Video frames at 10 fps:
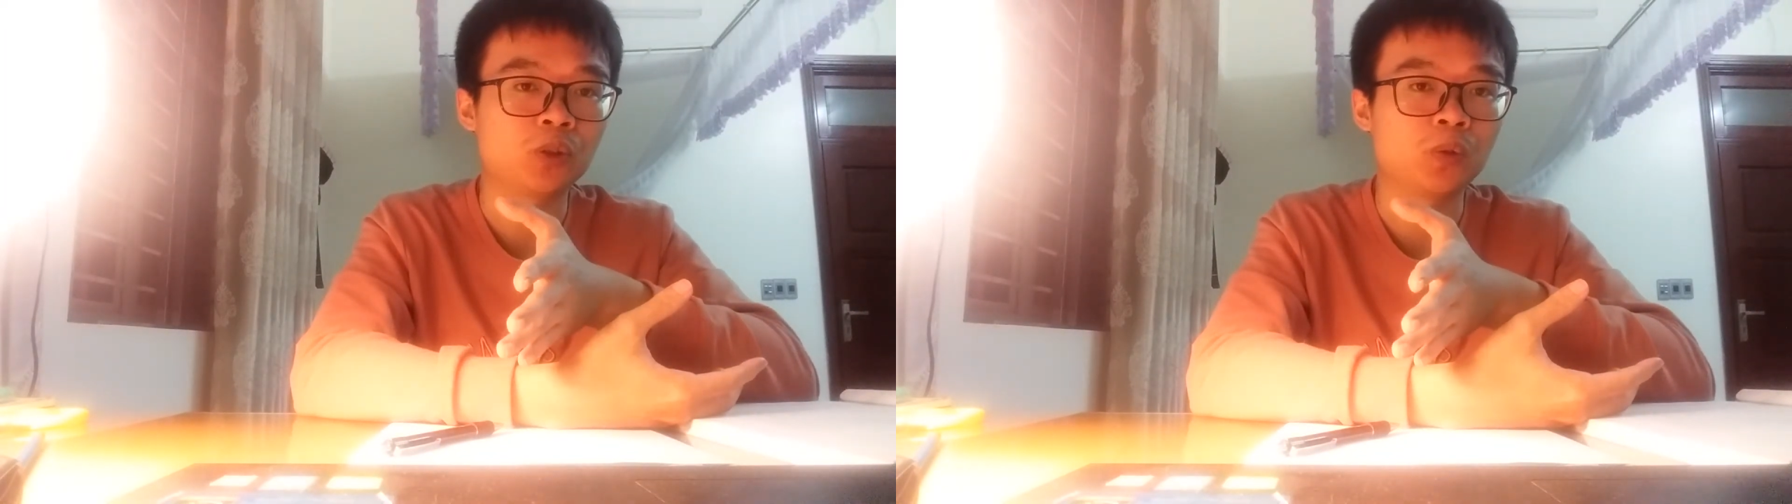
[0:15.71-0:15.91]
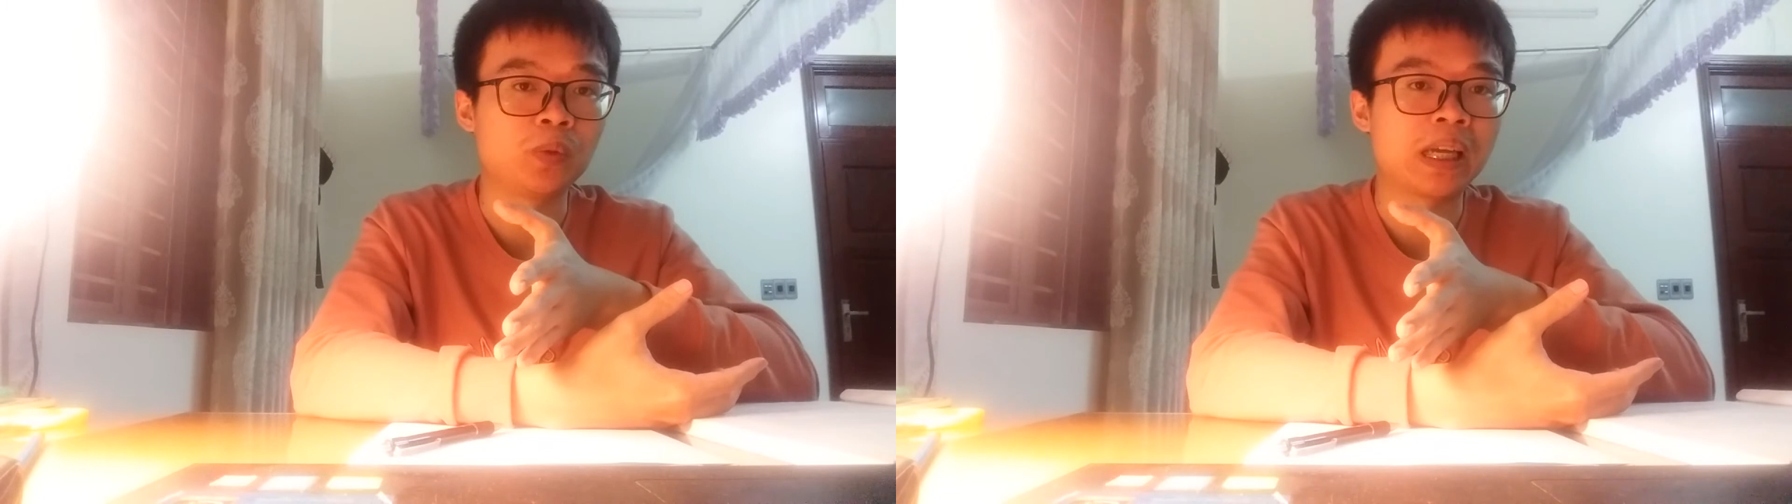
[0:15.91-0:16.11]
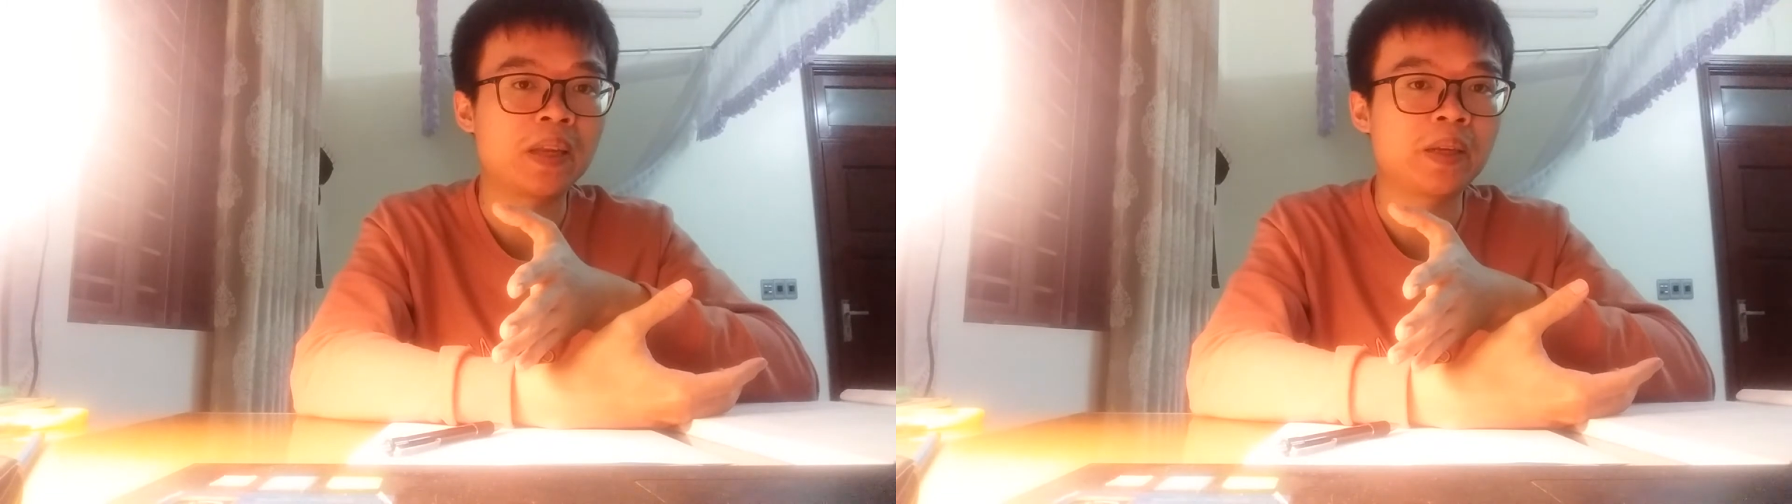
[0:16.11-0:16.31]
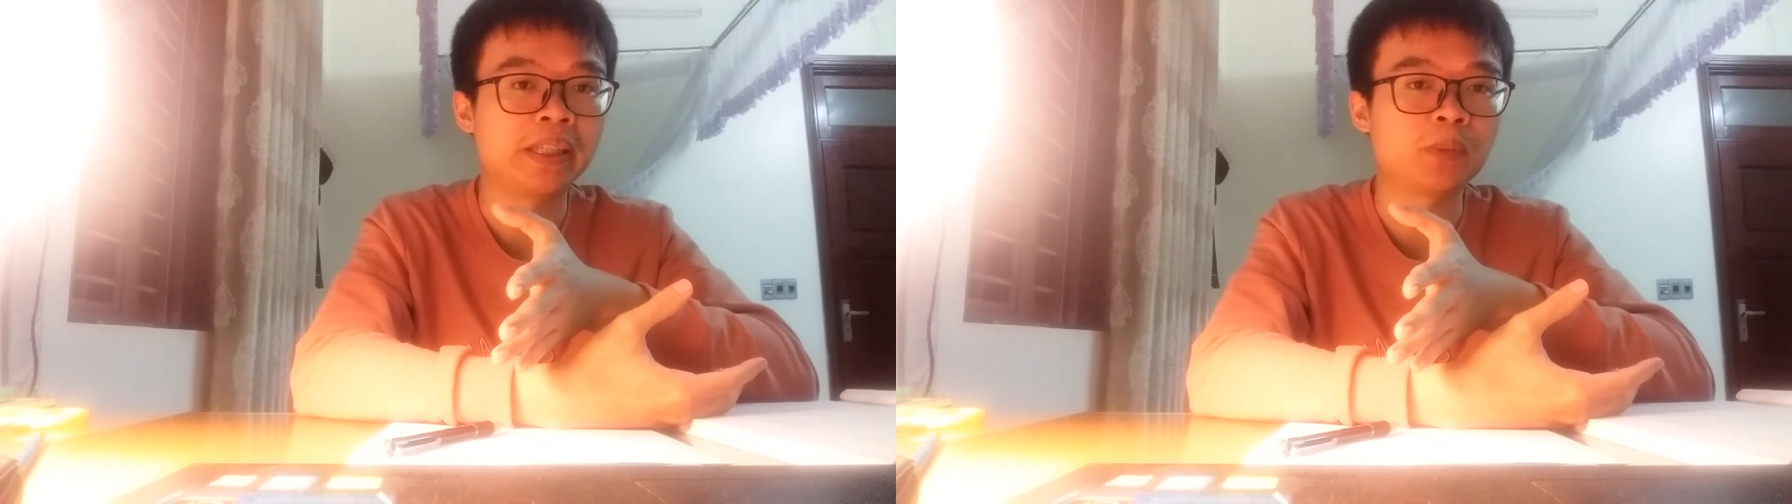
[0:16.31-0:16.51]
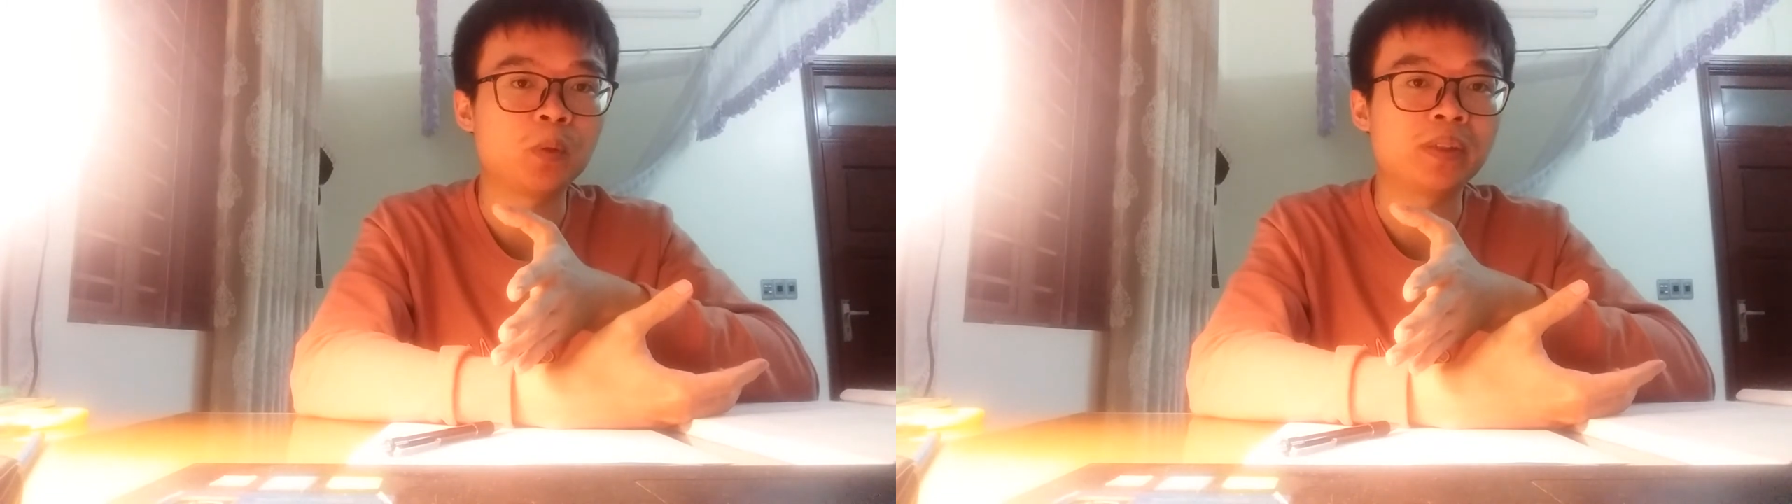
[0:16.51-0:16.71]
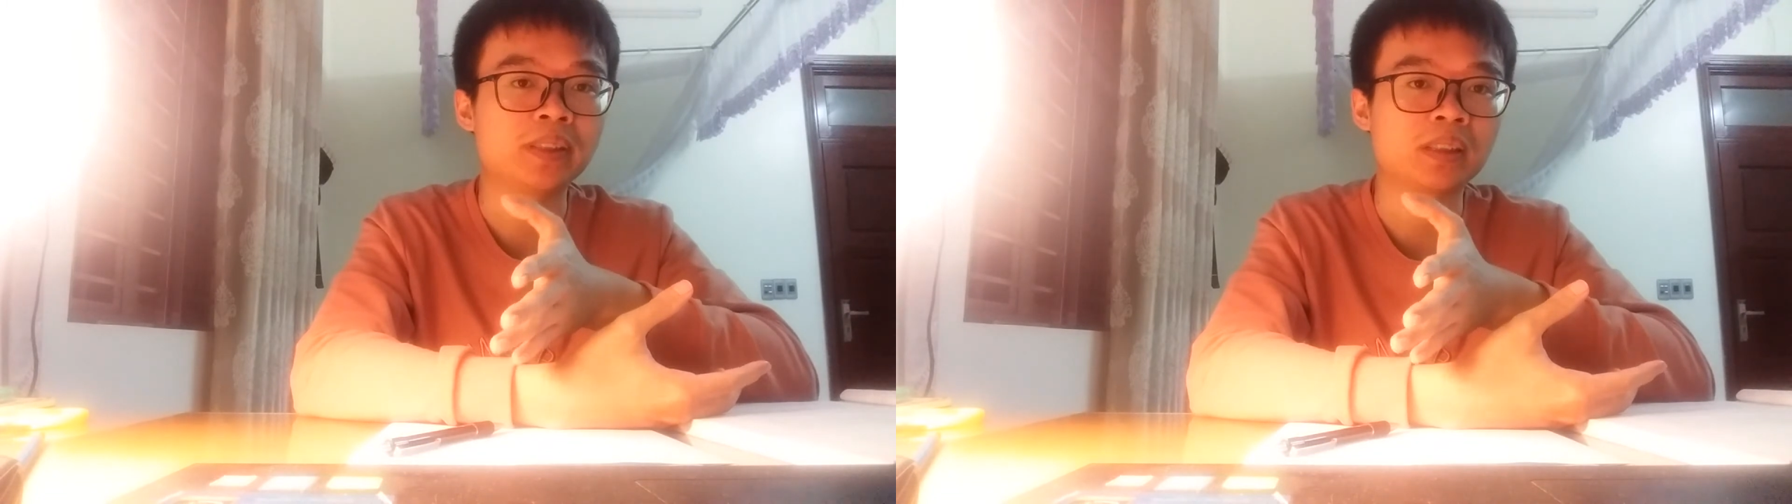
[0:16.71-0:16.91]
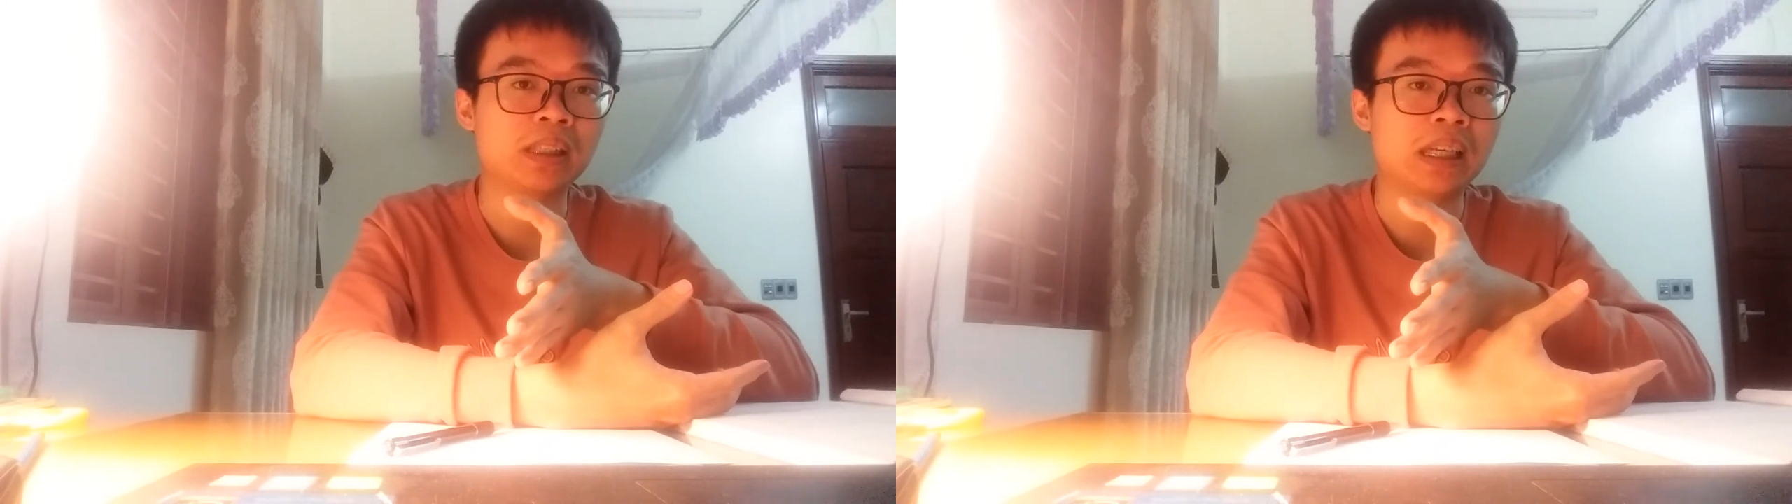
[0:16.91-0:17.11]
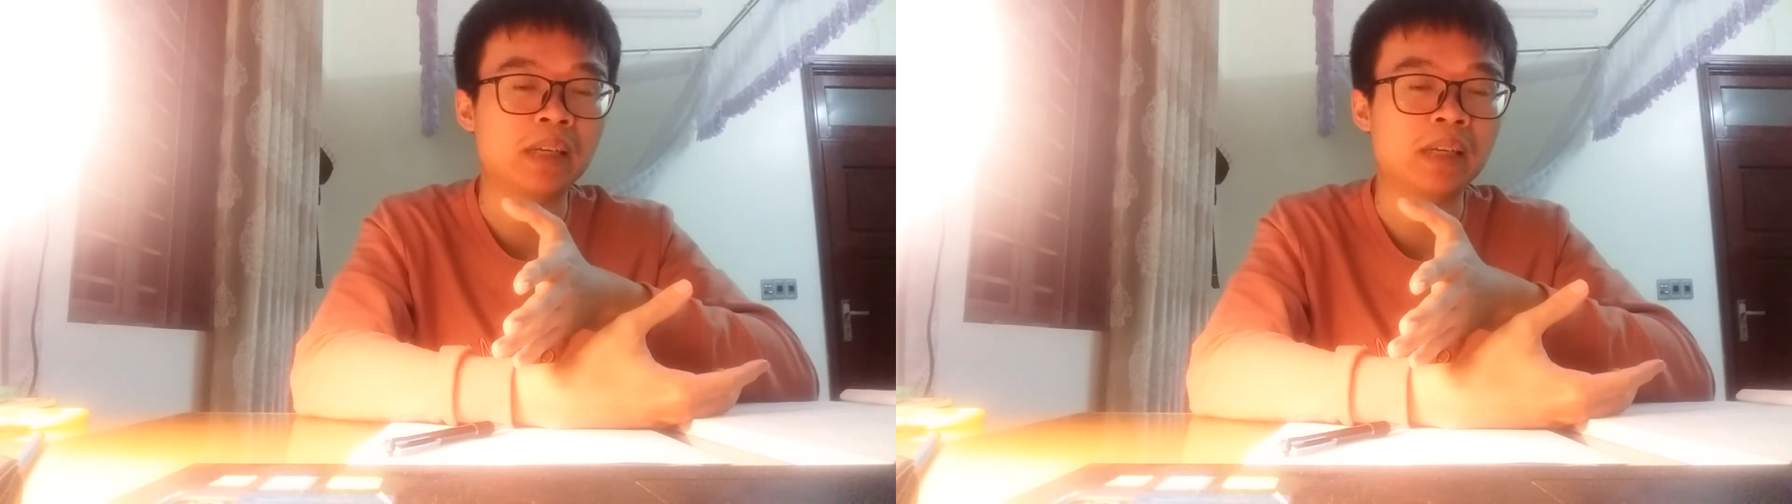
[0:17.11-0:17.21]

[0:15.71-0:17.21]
to gain experience